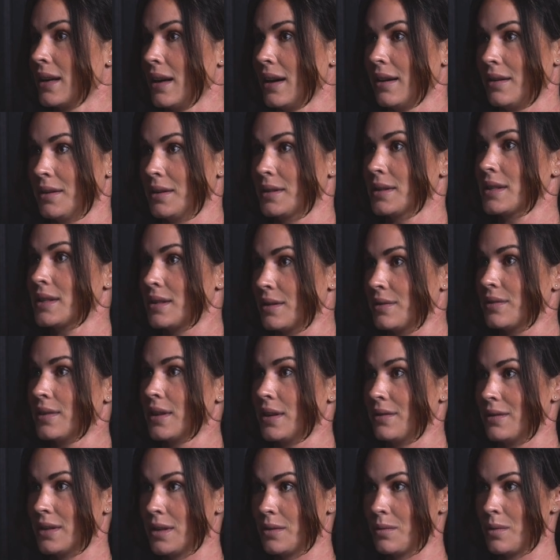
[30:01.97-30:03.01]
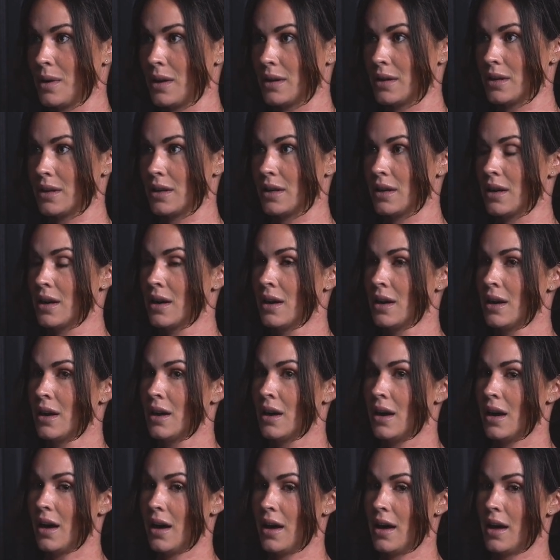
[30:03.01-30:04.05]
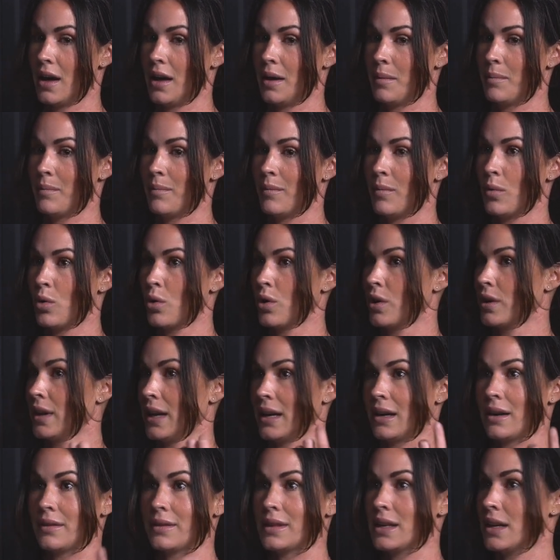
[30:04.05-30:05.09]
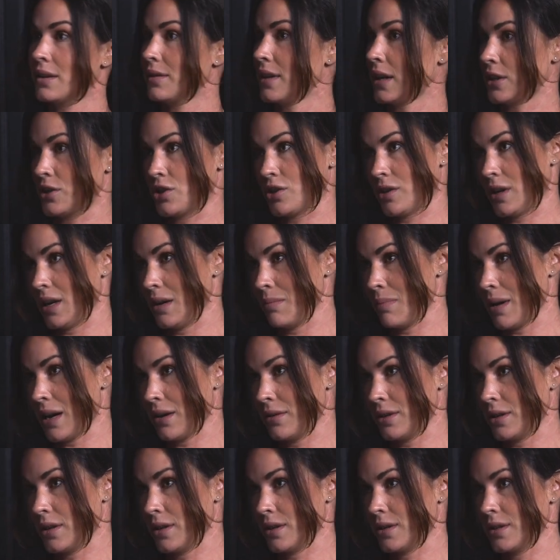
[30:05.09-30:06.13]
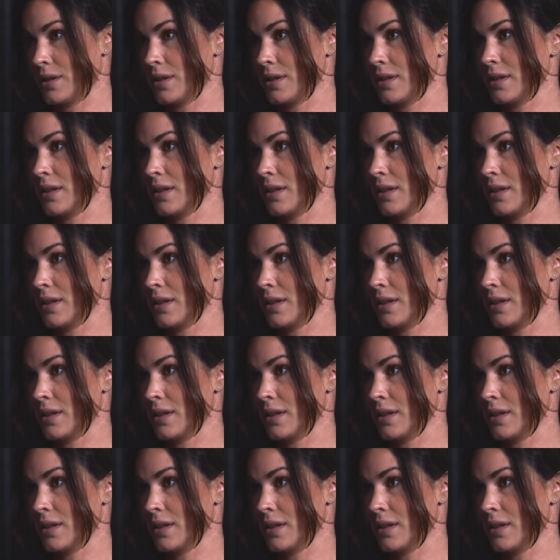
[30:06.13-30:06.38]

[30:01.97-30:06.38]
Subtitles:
else to flavor the water? Or like the electrolyte powders.